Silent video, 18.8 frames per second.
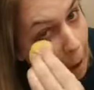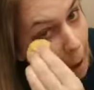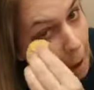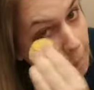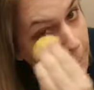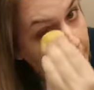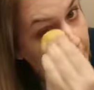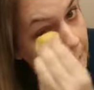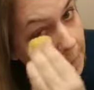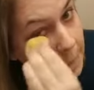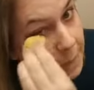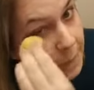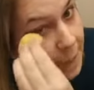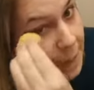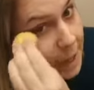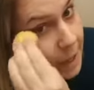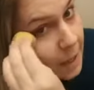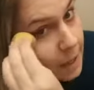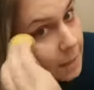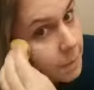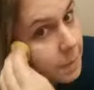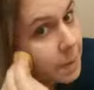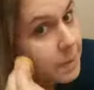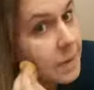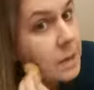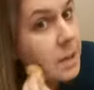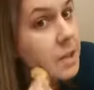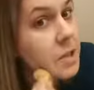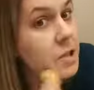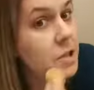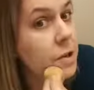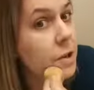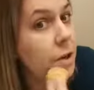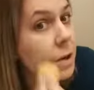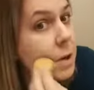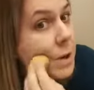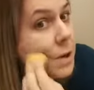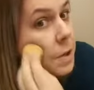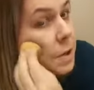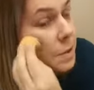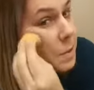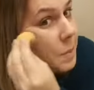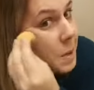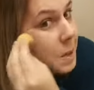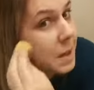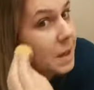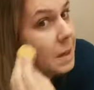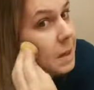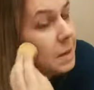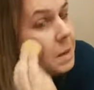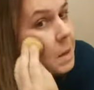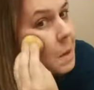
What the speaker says: I'm going to apply my foundation all the way